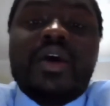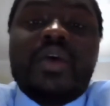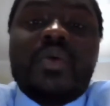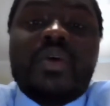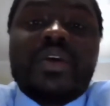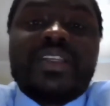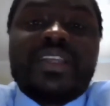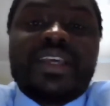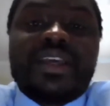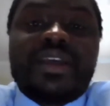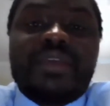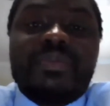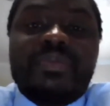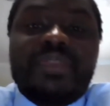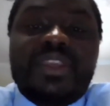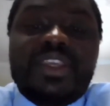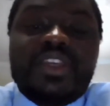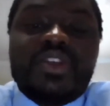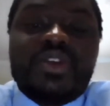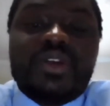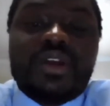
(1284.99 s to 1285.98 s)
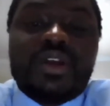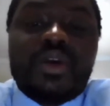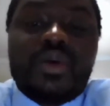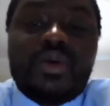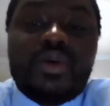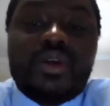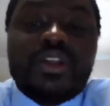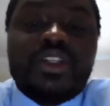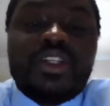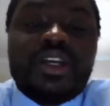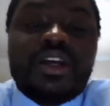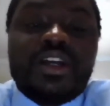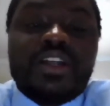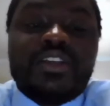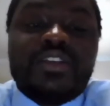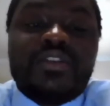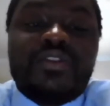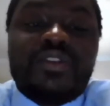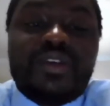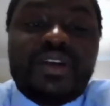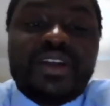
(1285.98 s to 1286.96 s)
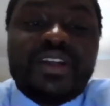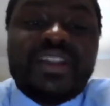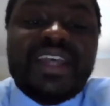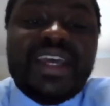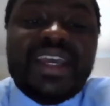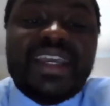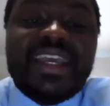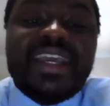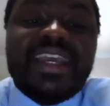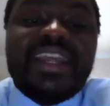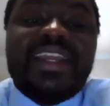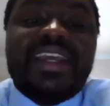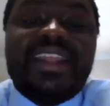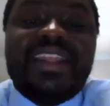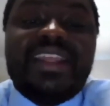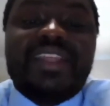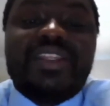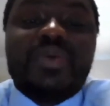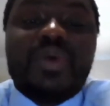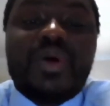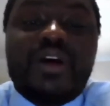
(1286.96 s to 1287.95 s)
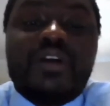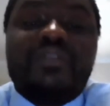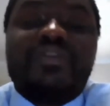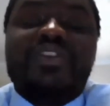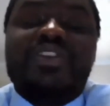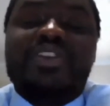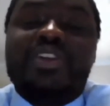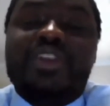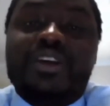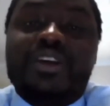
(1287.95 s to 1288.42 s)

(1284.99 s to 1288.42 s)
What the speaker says: was a district court judge for a decade in the 12th